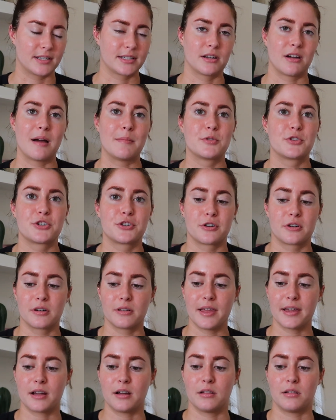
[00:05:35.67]
So I'm sure
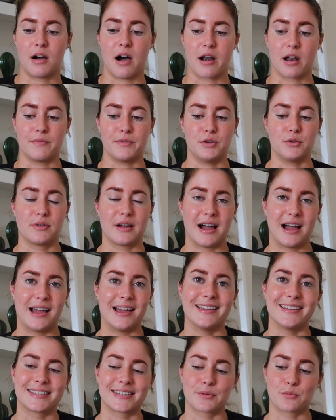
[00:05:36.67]
like a lot of you
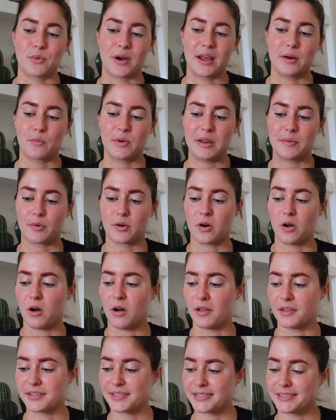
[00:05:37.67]
guys, when we were
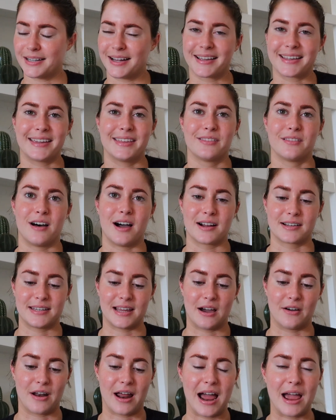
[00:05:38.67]
all stuck in
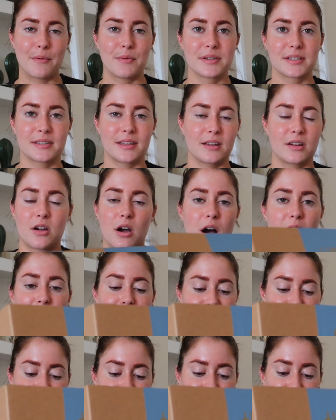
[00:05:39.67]
lockdown, I was like
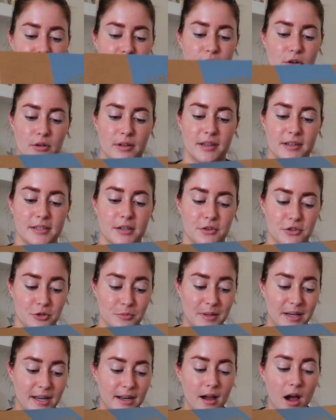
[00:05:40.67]
constantly scrolling
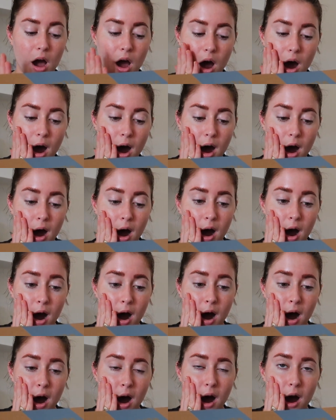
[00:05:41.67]
social media.
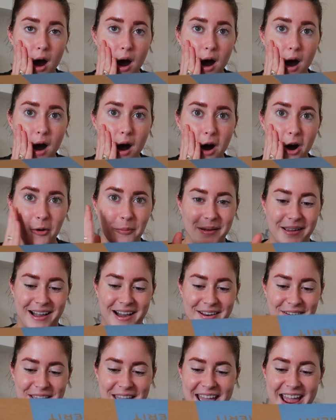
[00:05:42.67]
Oh my
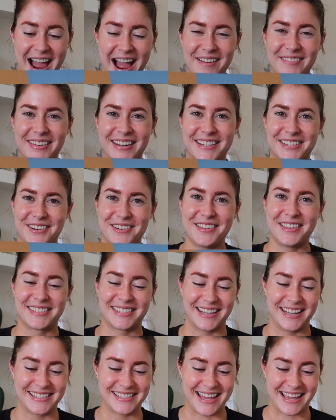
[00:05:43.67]
god, okay, I'm gonna show you this
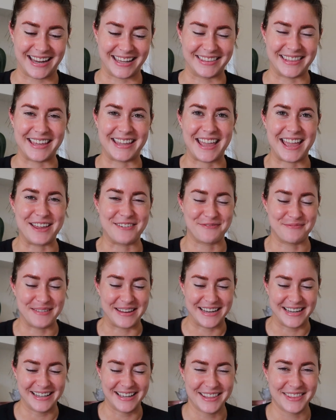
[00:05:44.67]
in a second. They gave
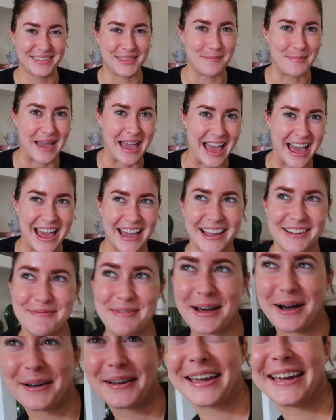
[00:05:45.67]
me the bag,
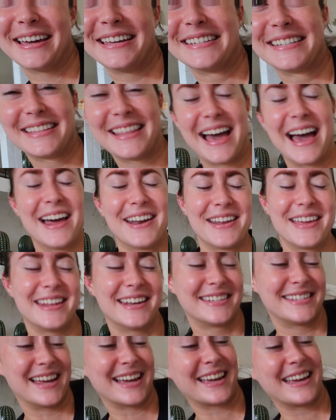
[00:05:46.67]
but I'll get into that in
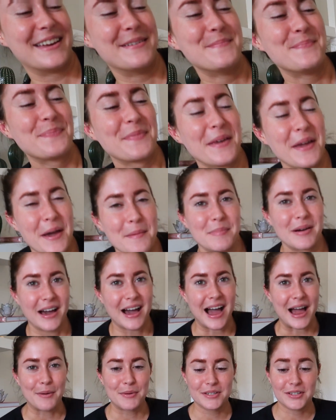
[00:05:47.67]
a second.
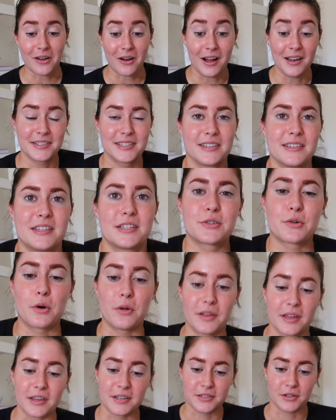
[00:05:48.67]
But I was constantly
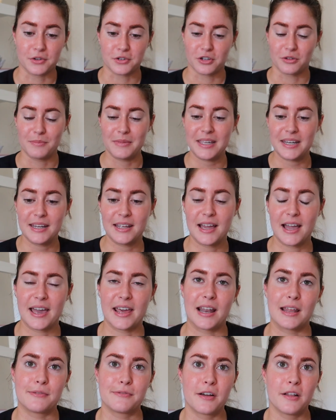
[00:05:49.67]
scrolling social media
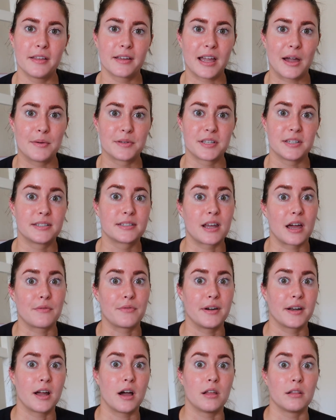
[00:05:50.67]
and I felt like I was
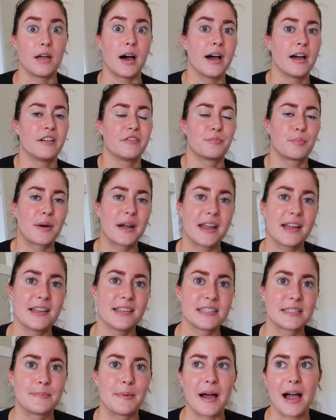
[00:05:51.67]
discovering a lot of
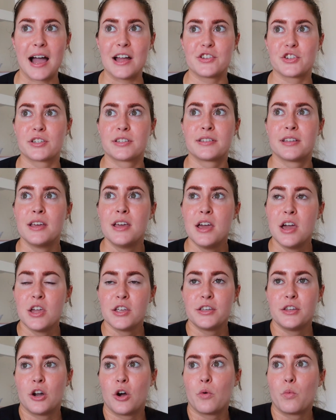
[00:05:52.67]
brands, but I just,
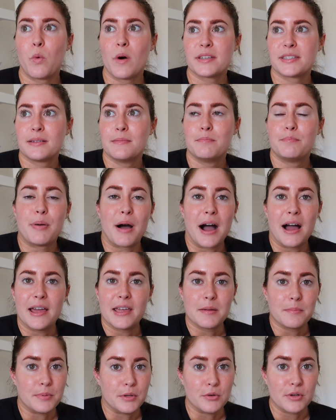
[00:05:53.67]
you know, wasn't
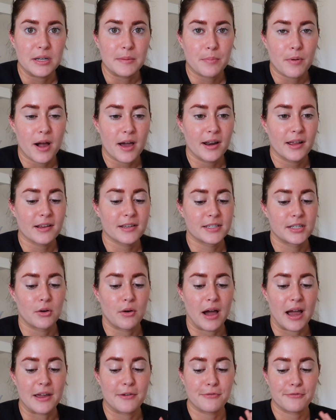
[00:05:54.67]
buying beauty products. So
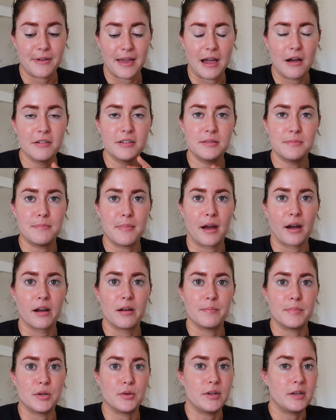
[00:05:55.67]
I found
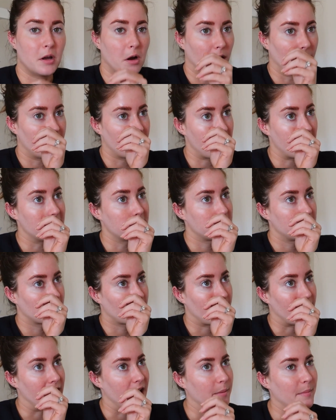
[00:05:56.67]
Merit Beauty on
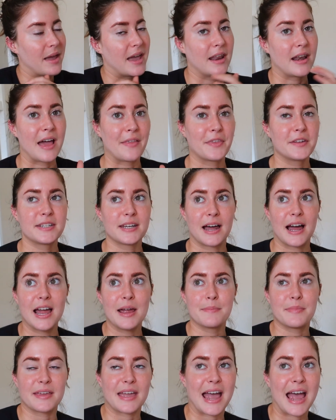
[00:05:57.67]
Instagram, and at the
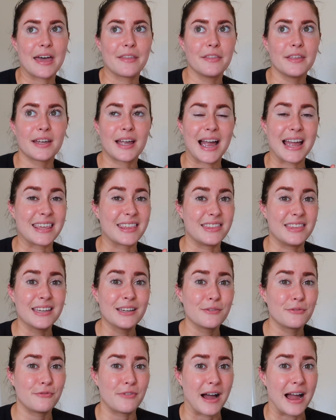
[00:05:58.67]
time they had like, I
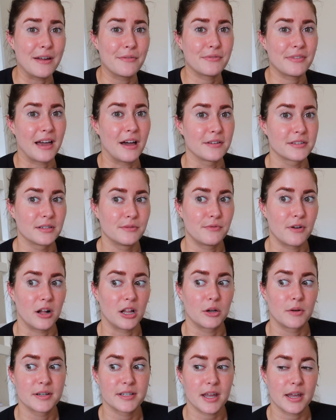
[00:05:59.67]
think 5,000
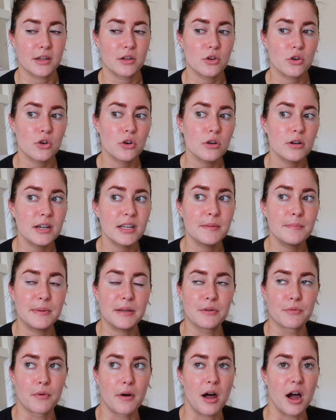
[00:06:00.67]
followers. I could
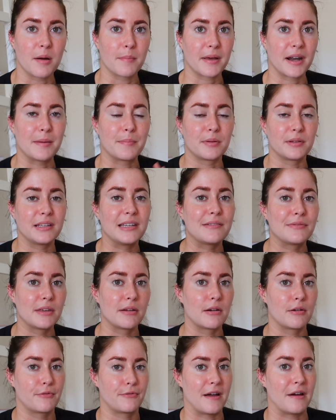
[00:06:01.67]
be wrong, but I believe they
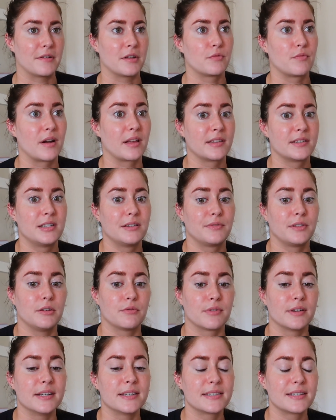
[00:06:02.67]
were founded relatively
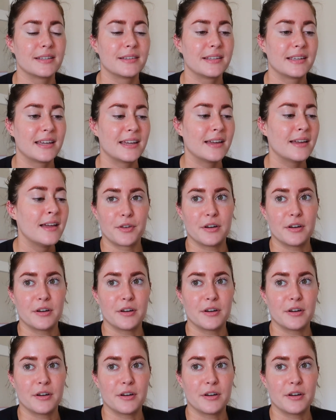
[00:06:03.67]
recently.